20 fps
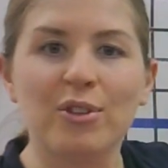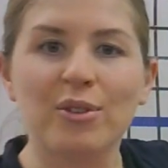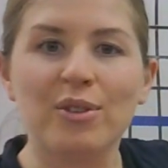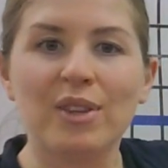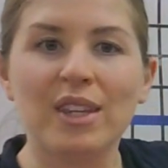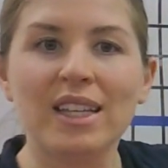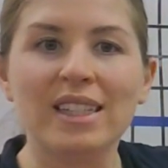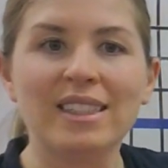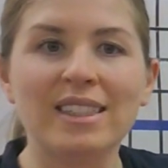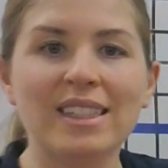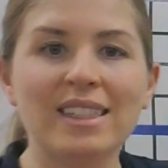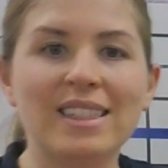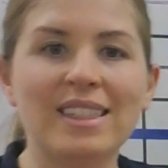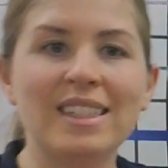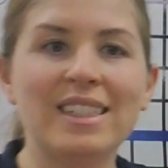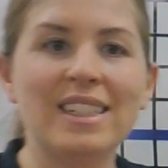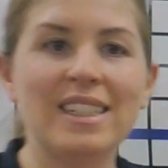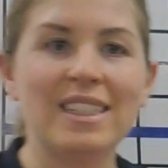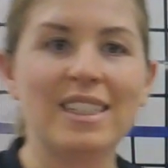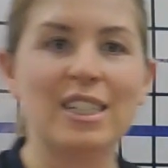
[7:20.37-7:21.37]
So this
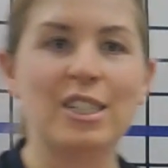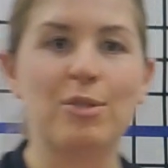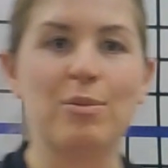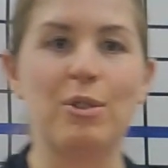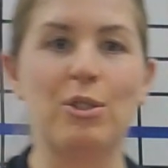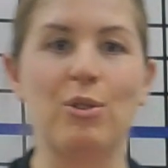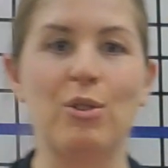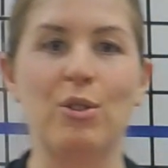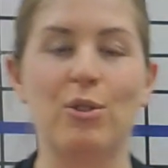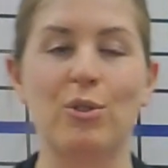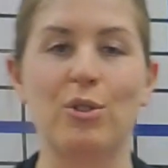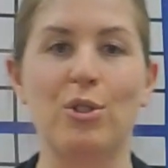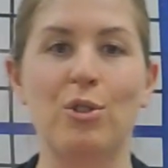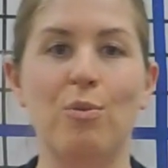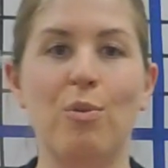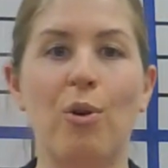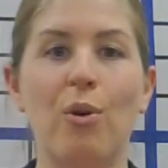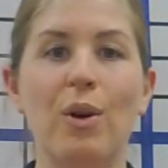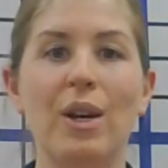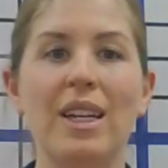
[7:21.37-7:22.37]
is the distance between those
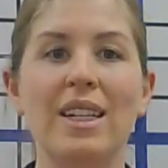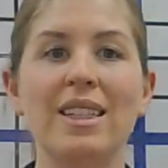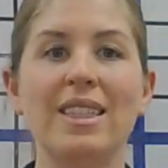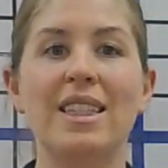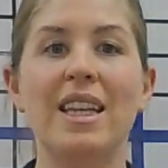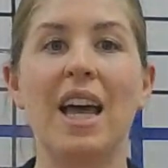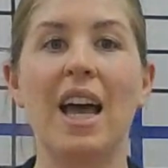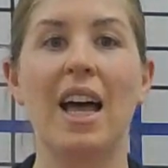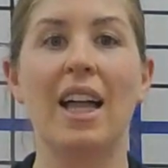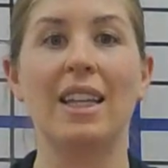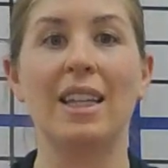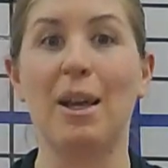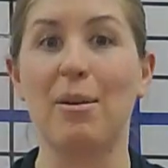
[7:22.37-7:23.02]
2 points.